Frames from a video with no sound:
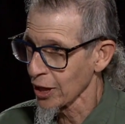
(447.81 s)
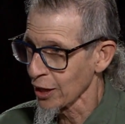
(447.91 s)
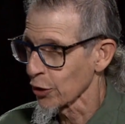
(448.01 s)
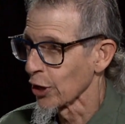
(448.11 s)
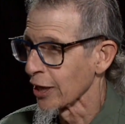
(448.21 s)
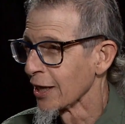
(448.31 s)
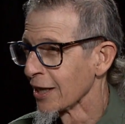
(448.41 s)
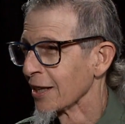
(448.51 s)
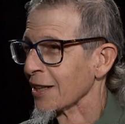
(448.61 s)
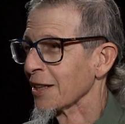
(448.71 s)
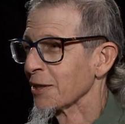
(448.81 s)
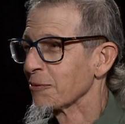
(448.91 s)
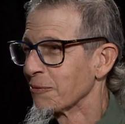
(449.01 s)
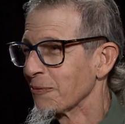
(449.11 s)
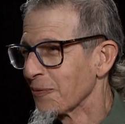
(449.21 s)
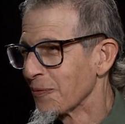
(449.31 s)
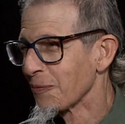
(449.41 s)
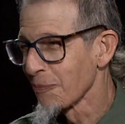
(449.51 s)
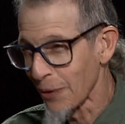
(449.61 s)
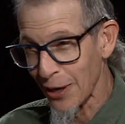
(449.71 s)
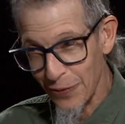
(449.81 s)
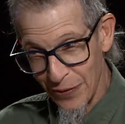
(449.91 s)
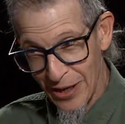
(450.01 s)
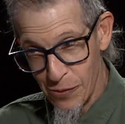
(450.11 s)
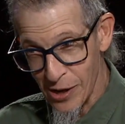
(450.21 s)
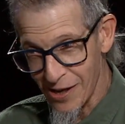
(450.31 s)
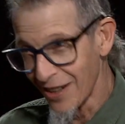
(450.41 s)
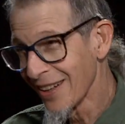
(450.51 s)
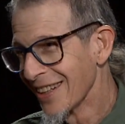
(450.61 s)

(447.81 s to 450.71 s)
anything. But they will.